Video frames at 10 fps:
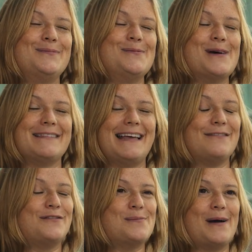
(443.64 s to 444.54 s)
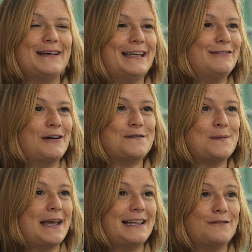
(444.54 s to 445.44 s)
went there for about a year after
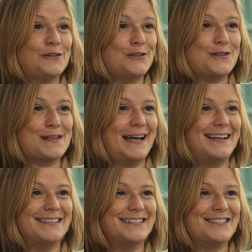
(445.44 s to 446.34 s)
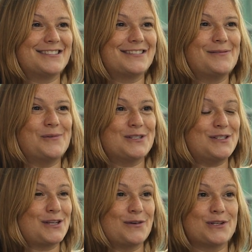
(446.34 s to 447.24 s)
my A-levels and
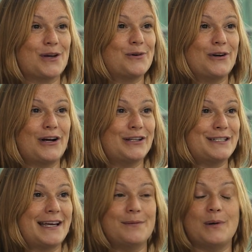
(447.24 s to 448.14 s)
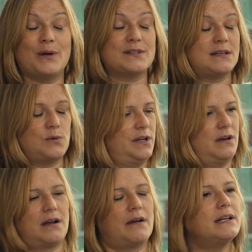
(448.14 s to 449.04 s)
wanted to go on holiday, and my boss said, well, you're
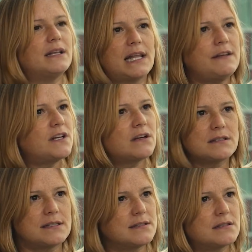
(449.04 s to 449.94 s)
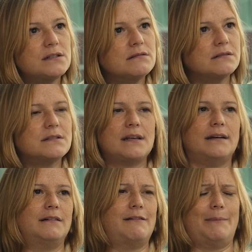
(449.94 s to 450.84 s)
not going, I'm leaving because this soon. So,
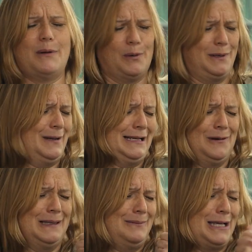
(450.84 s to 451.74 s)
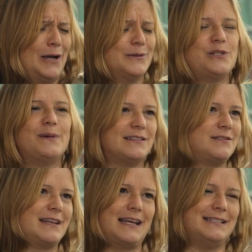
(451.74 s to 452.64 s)
right, my mum went, let me go, and she went,
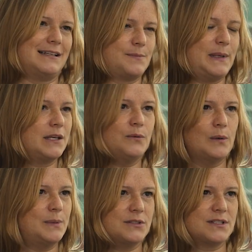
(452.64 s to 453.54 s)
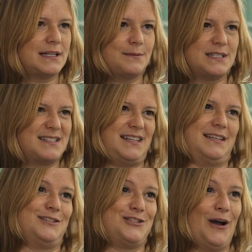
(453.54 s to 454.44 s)
get your dad to pick you up and just tell him to stick
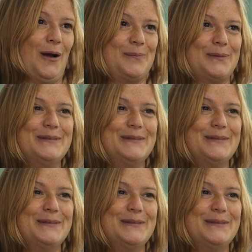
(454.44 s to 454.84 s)
his job.